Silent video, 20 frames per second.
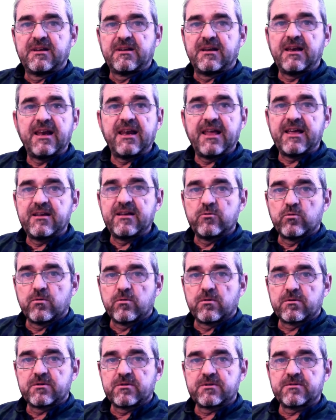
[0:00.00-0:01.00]
lay
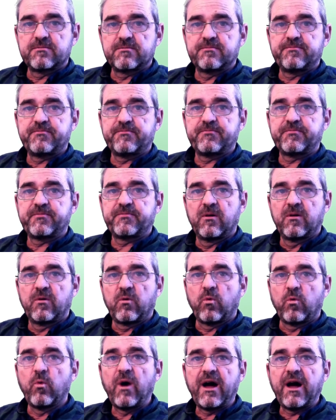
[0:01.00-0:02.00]
words
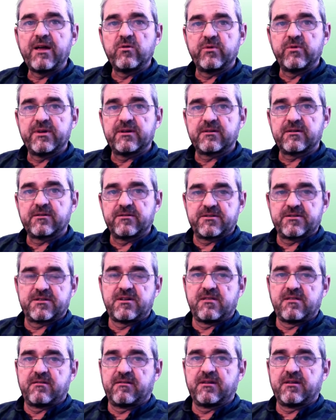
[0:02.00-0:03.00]
why we are
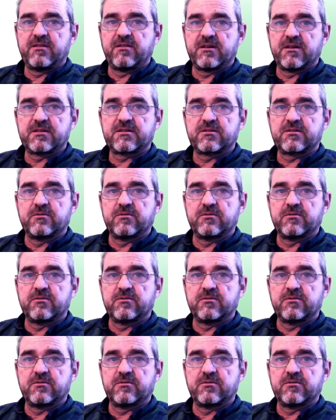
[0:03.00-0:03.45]
considering this